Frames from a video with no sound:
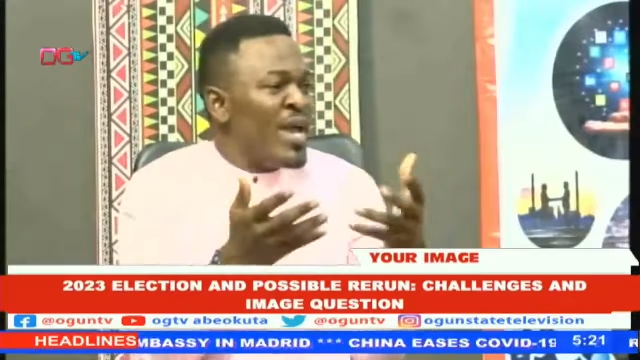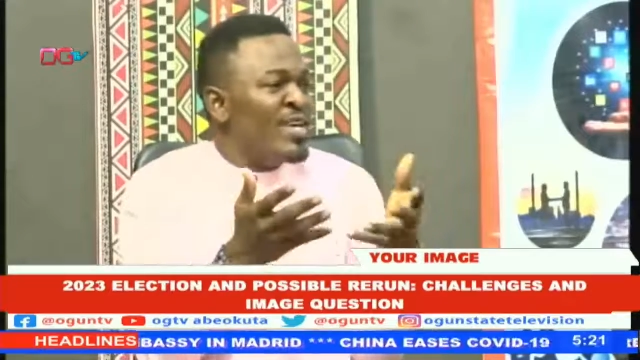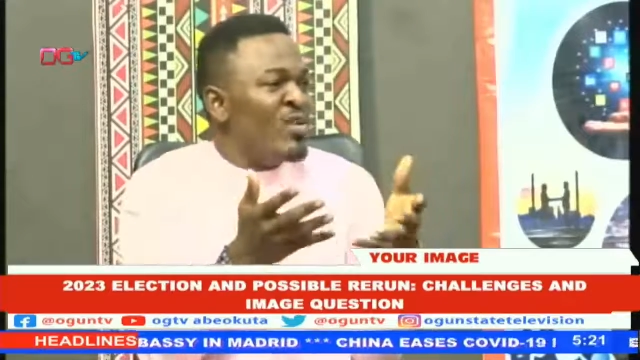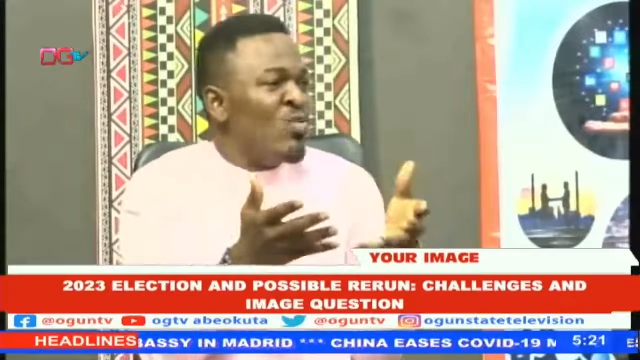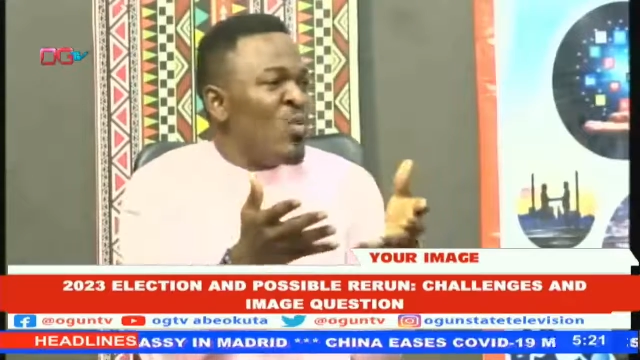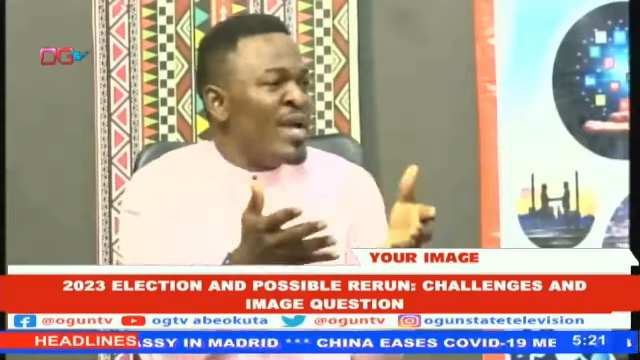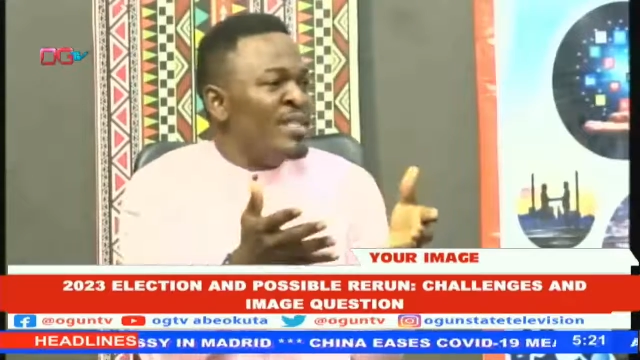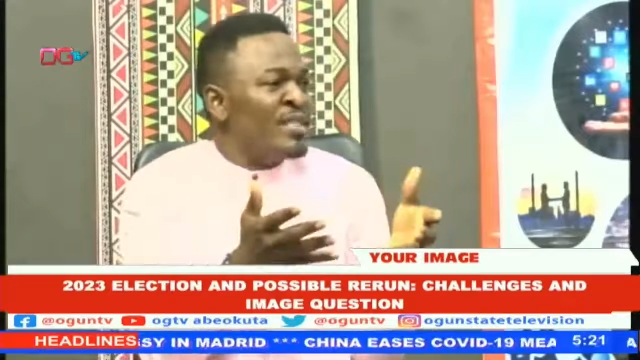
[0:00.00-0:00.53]

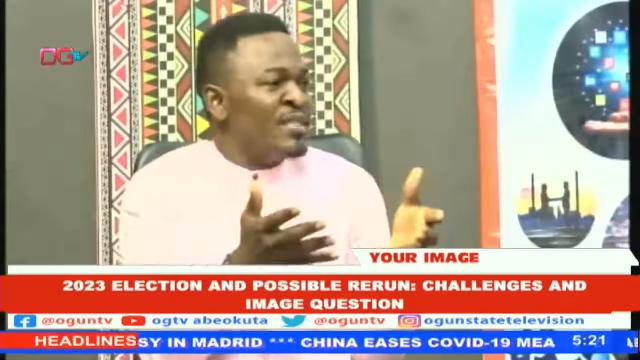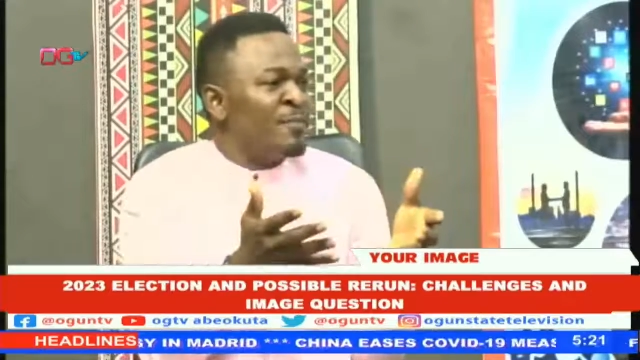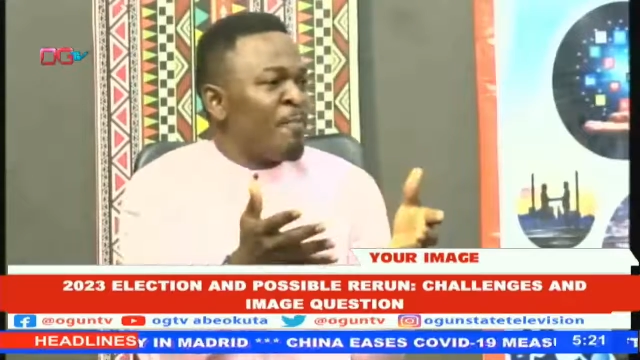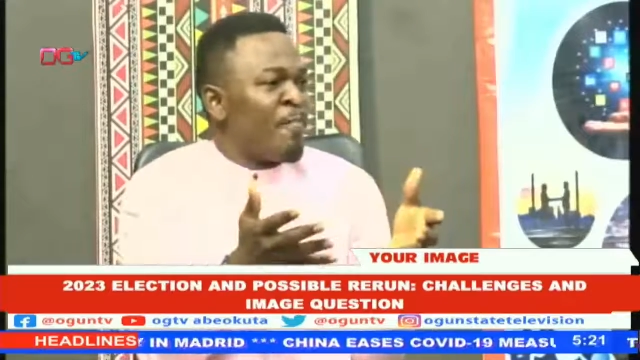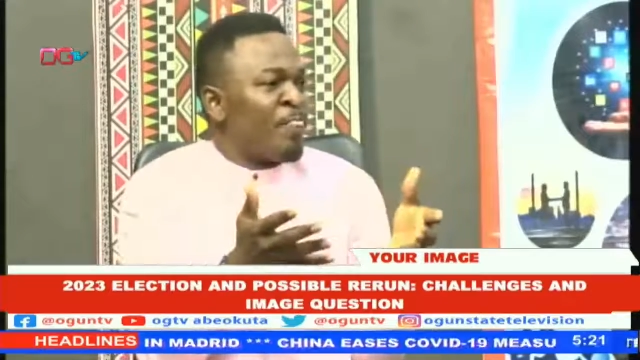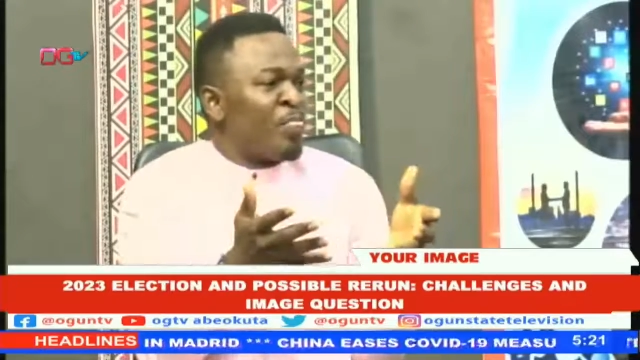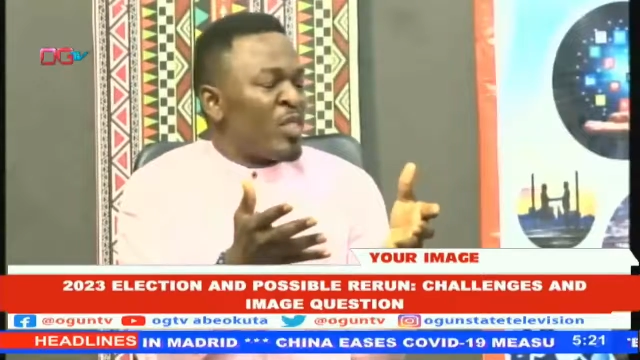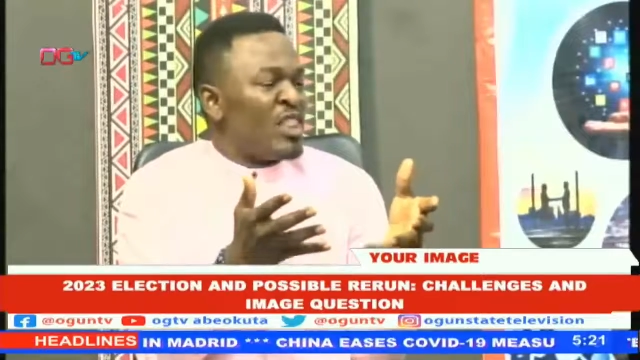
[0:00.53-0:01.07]
went,
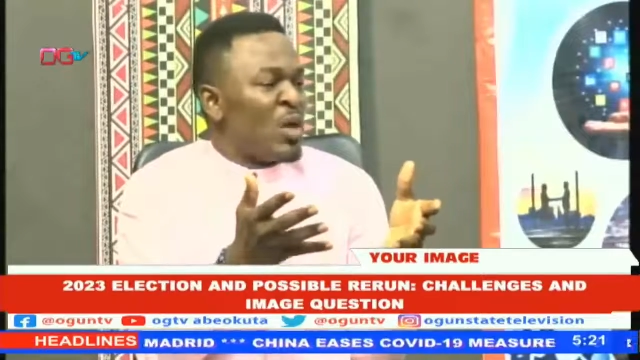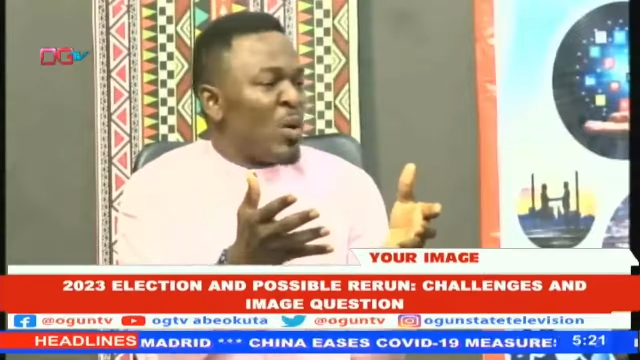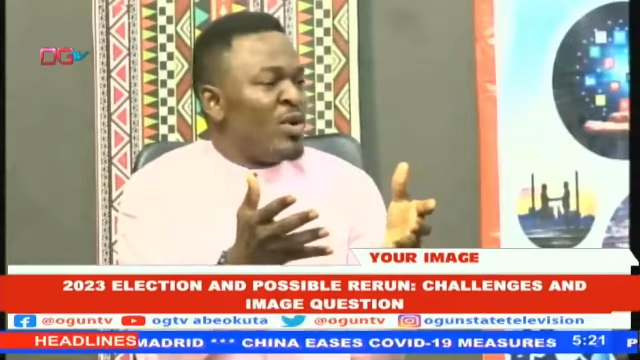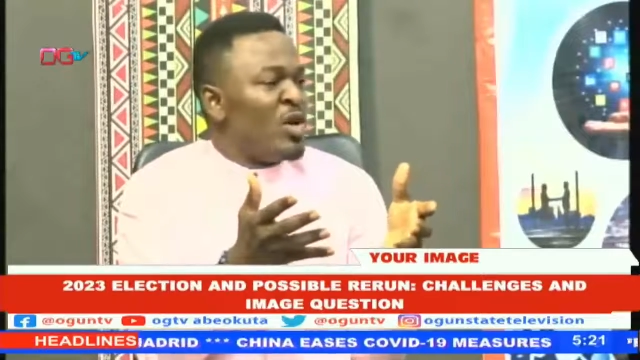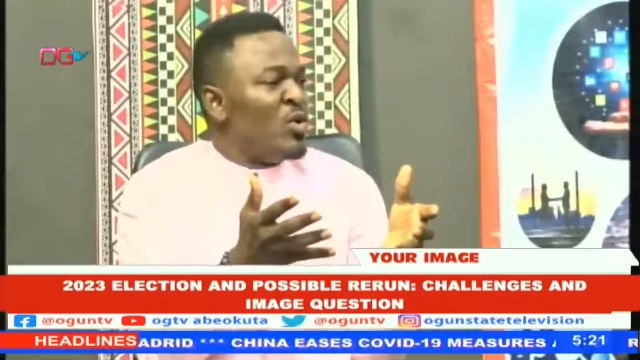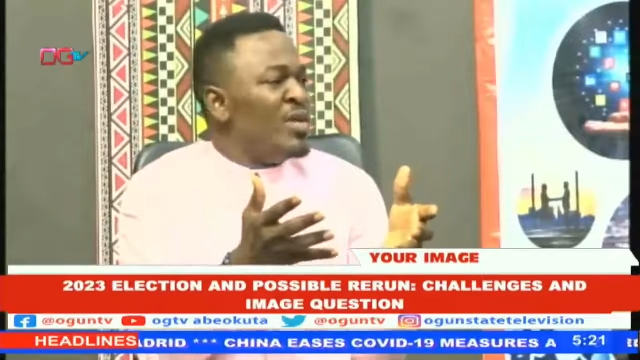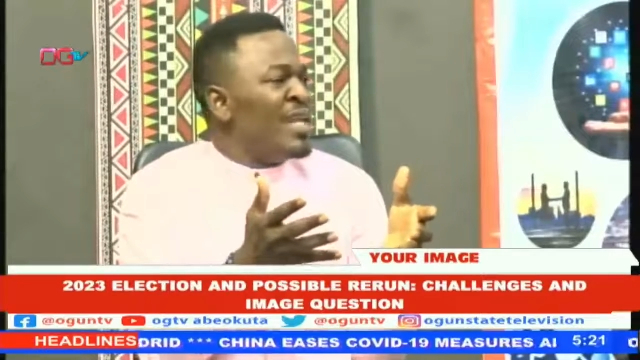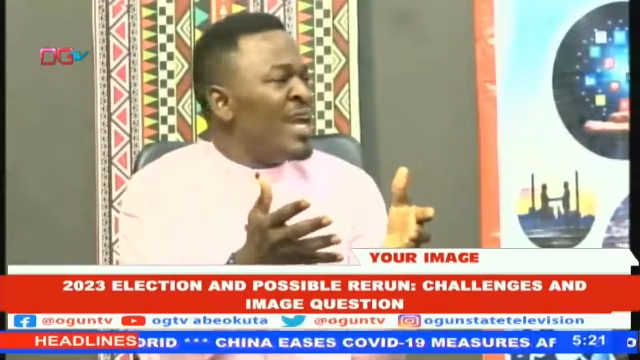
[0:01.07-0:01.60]
they were not
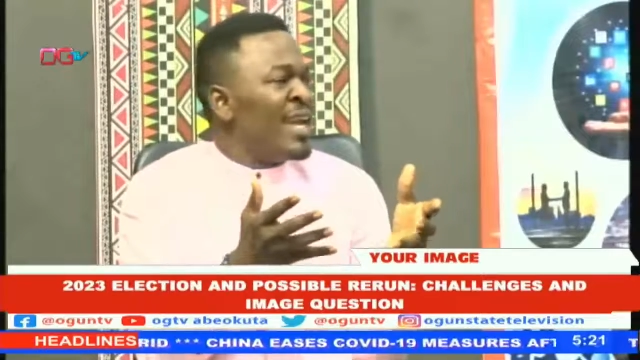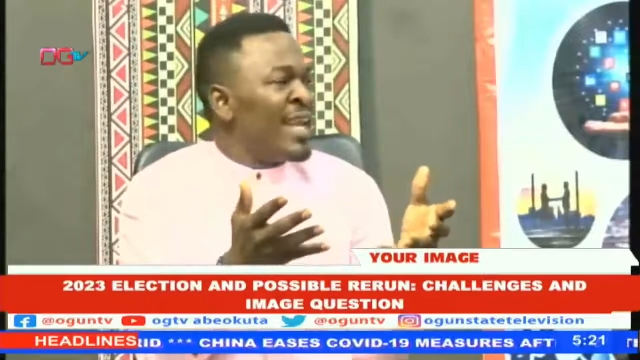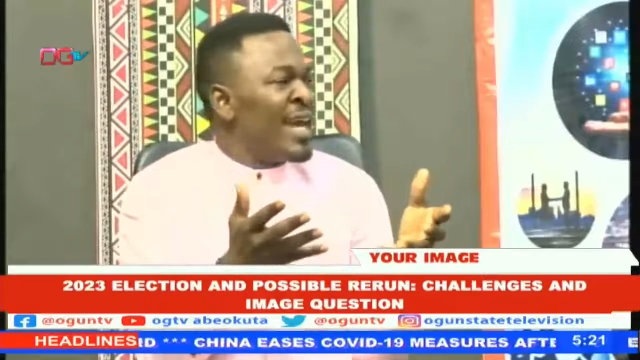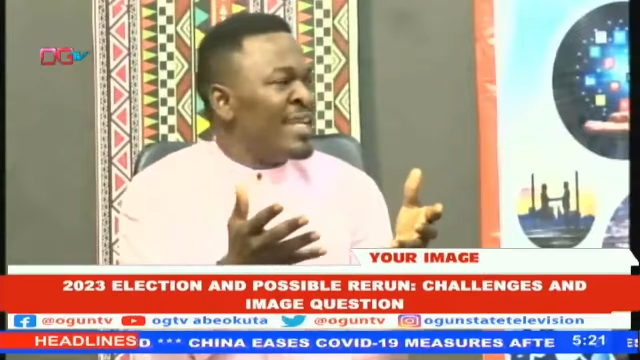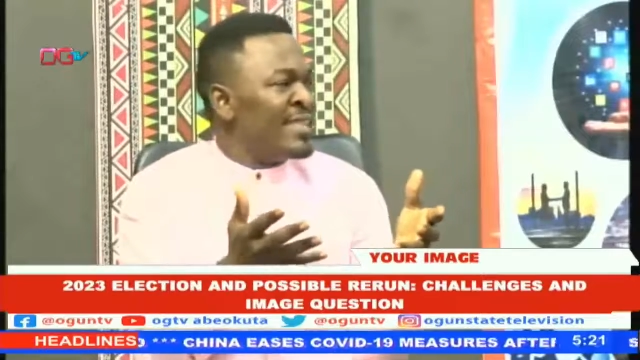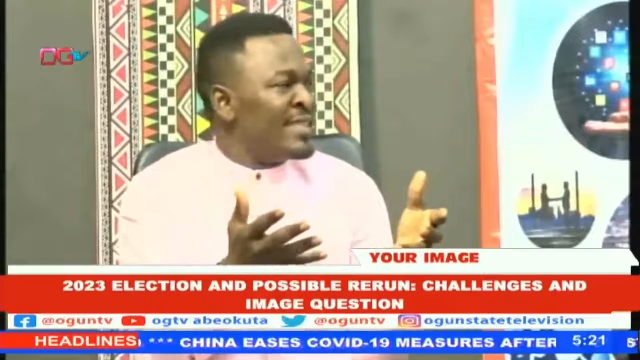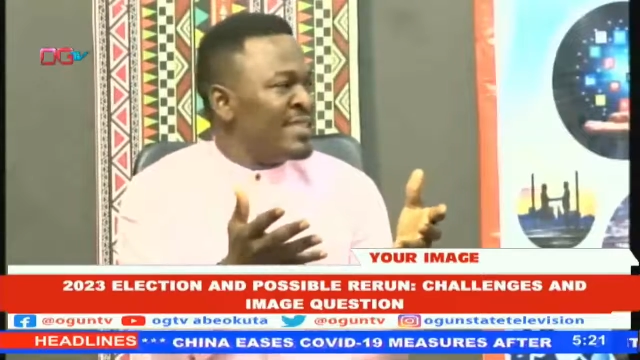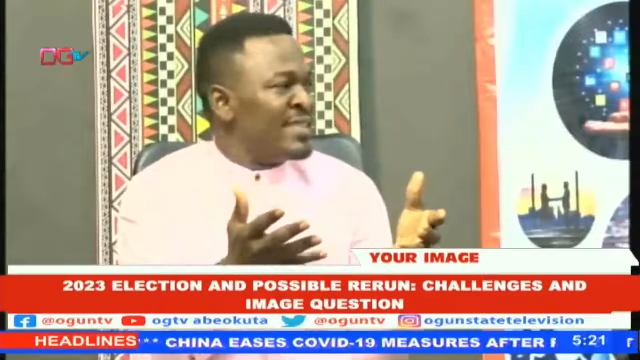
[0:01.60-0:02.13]
really
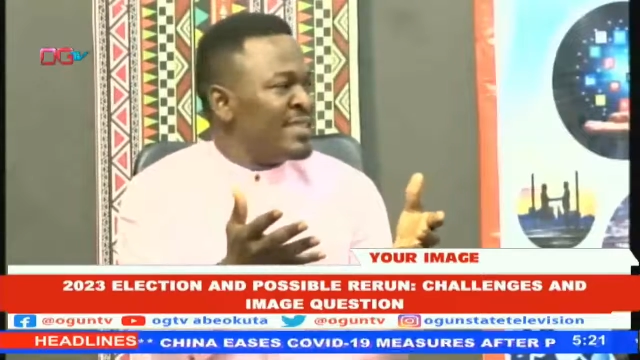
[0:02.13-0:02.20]
enlightened.